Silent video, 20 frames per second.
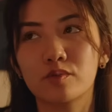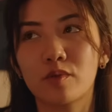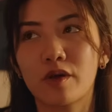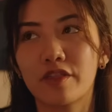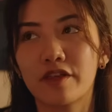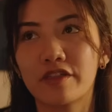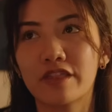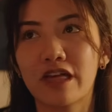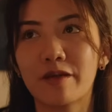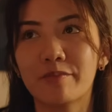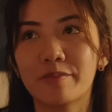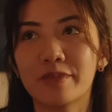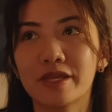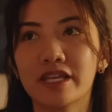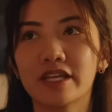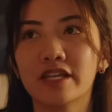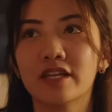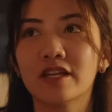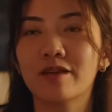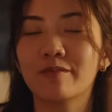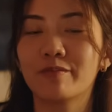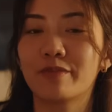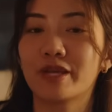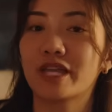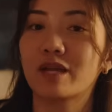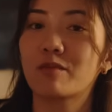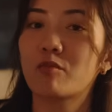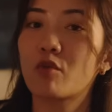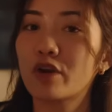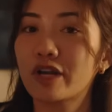whether that be
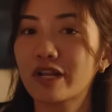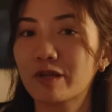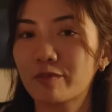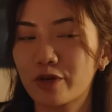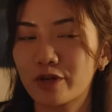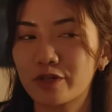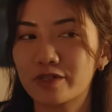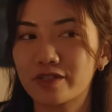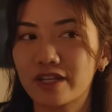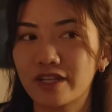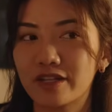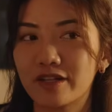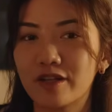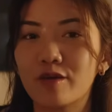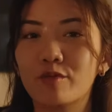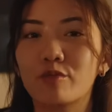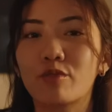being a morning person,